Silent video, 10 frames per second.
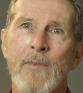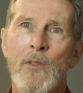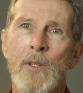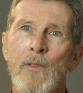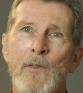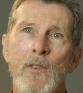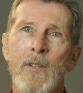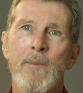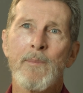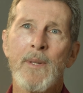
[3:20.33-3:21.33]
3 or
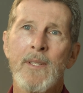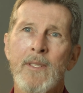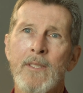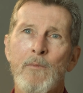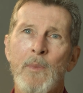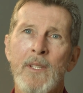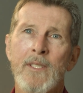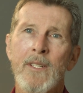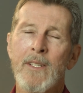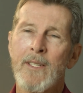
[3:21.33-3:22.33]
4 pieces of
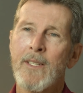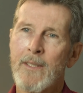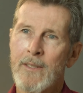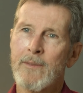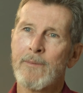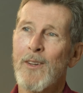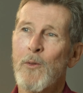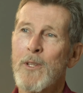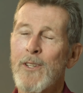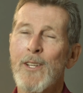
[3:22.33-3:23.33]
pizza a year.
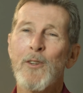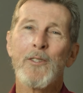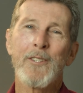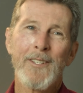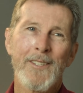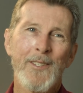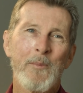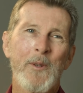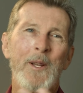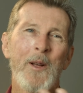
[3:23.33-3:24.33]
When you get older, you
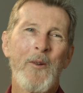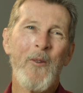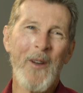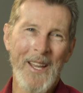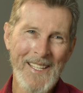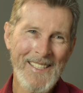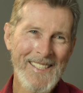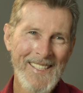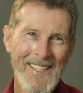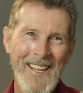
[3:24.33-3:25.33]
put on weight.
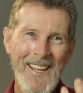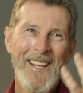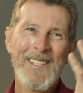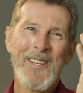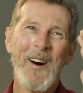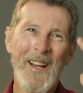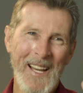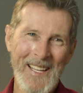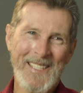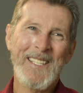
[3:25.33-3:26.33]
So I
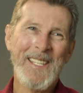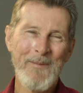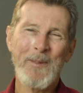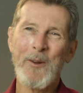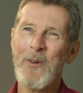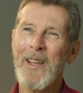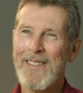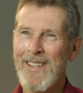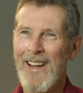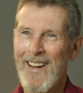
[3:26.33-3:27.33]
like to keep the
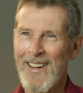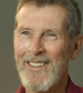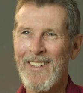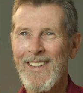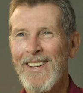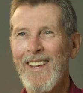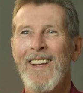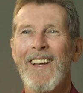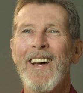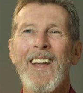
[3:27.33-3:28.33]
weight down.
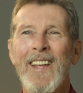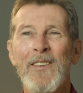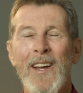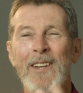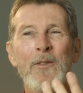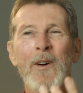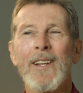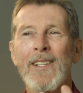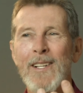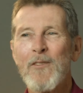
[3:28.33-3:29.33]
I don't want
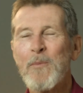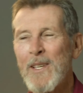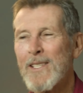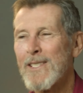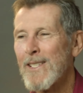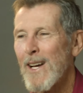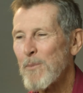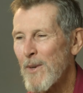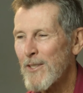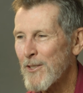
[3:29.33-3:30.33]
to love pizza
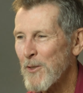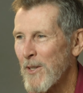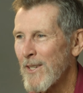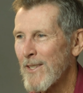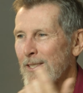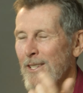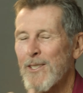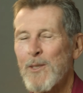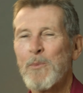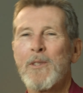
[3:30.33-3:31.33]
that much to where it
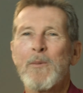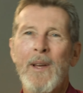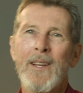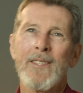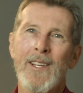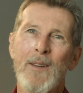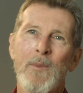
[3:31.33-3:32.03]
starts to put pounds on